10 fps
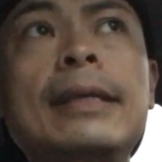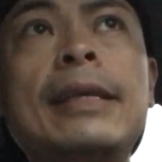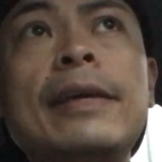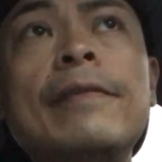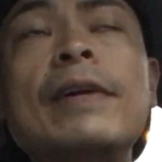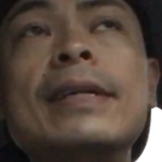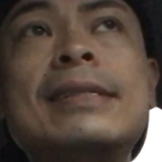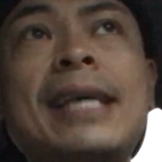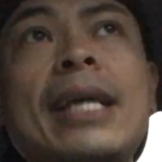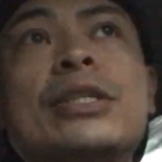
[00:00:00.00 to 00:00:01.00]
give
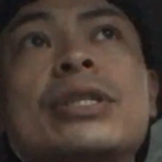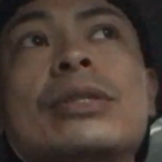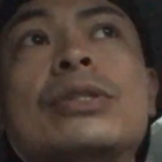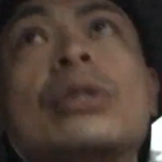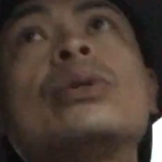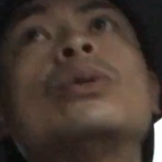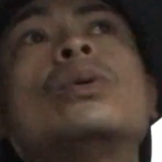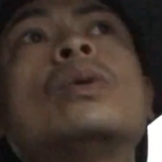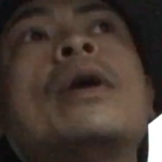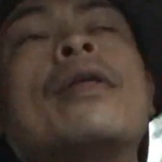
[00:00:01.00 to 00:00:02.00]
attention
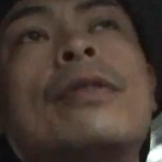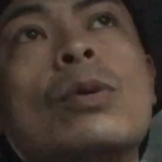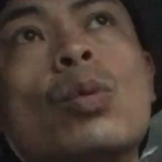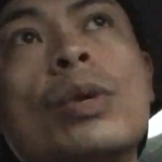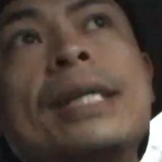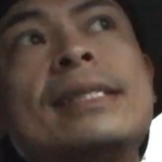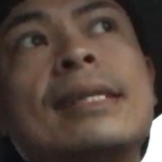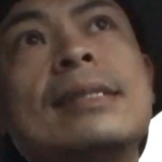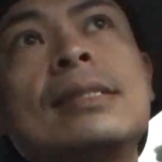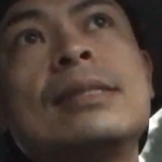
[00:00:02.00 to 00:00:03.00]
to the
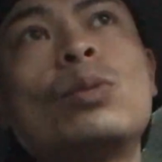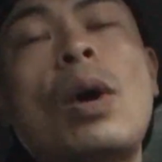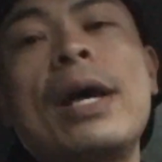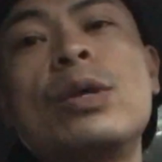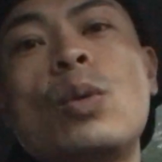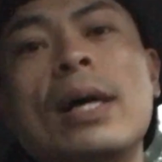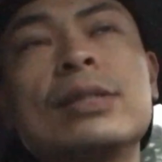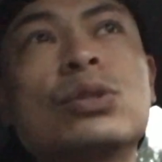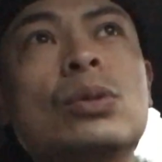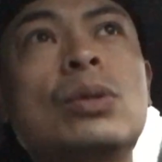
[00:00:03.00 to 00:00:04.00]
reasons why you
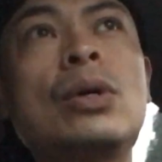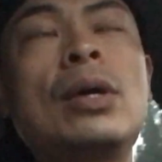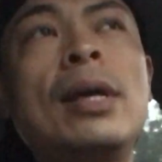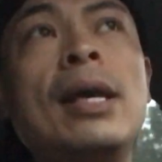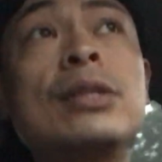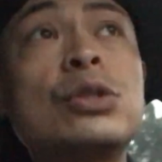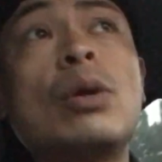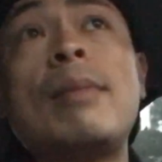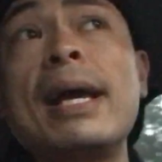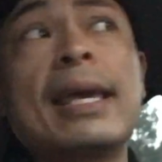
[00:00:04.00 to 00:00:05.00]
hustle. And
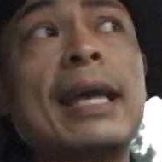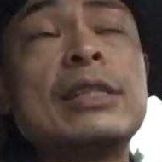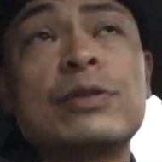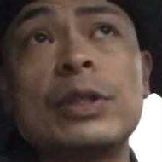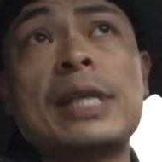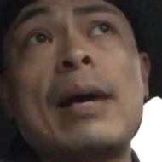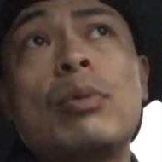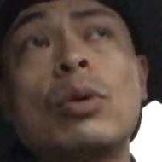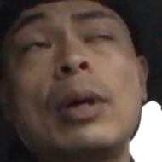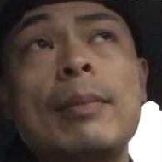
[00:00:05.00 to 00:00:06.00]
so in my case, for
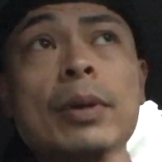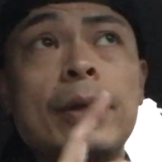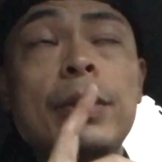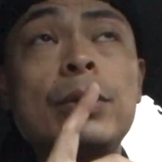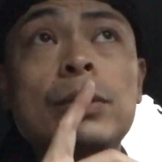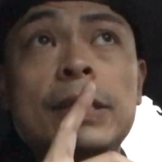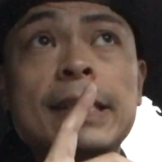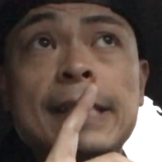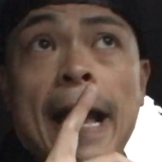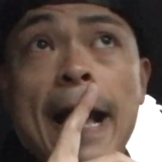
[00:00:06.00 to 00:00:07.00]
example, I'm going to use
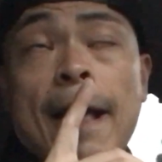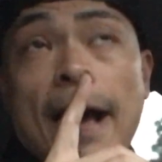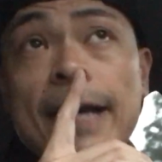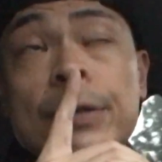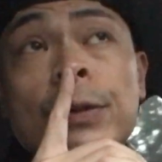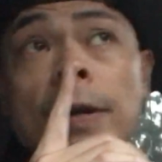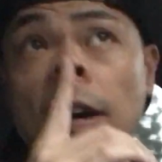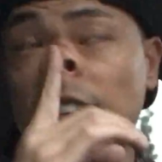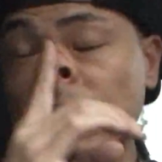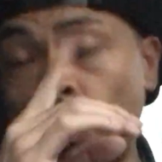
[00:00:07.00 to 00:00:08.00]
is that I do it
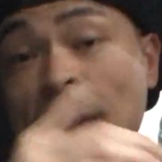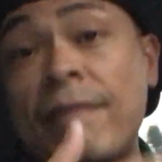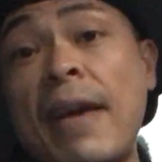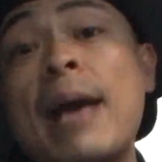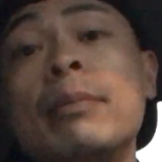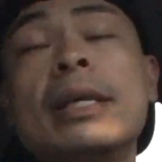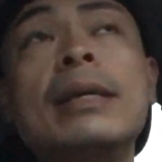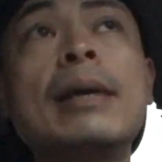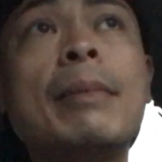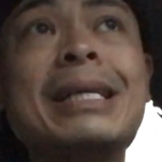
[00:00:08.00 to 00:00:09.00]
all for my
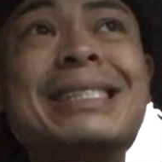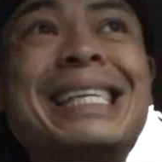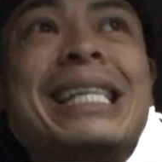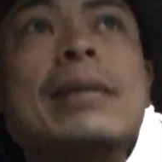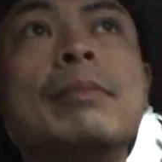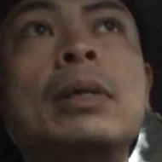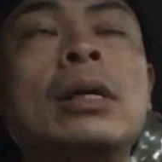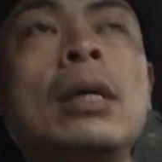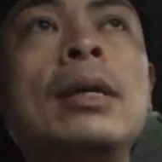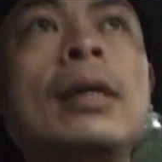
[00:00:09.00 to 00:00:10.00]
family and my team.
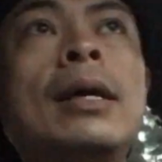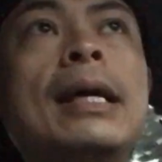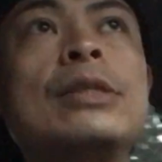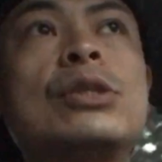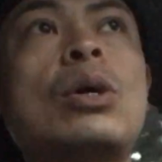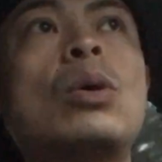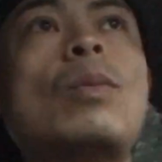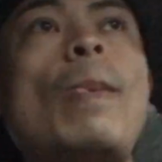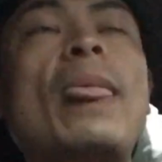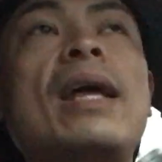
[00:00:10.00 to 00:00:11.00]
And so
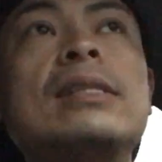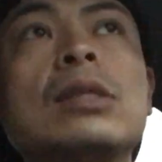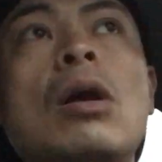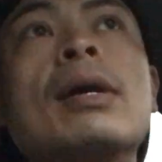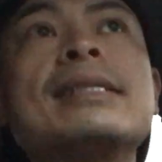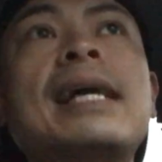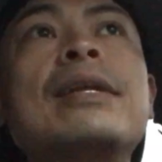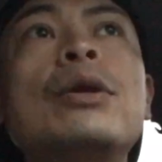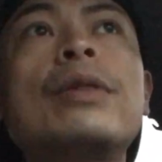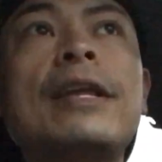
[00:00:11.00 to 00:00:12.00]
as long as I
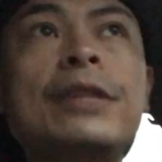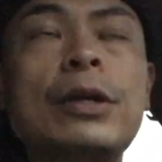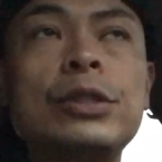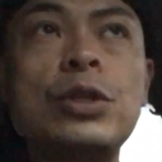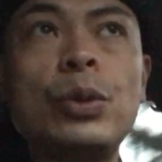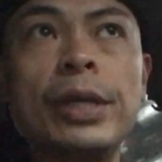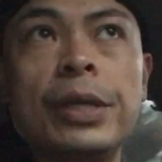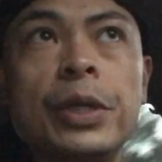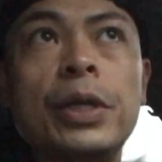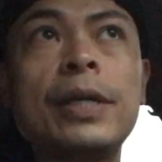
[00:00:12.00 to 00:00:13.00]
know that they're doing
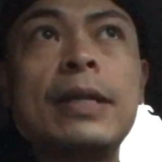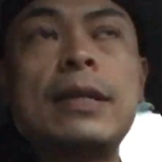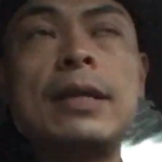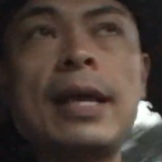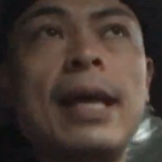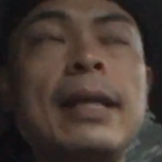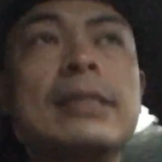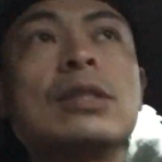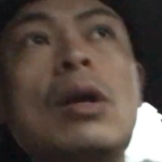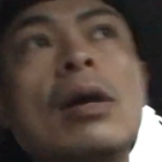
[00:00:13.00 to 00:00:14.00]
good, and
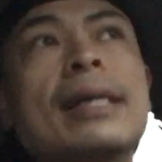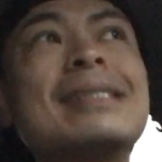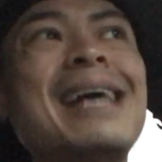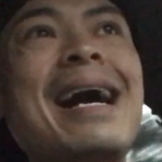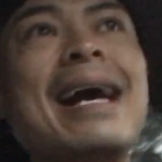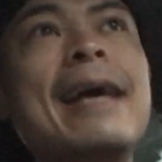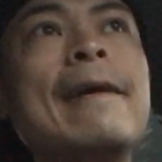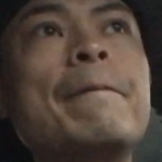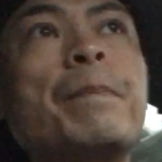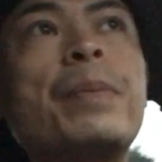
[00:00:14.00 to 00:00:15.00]
as long as I,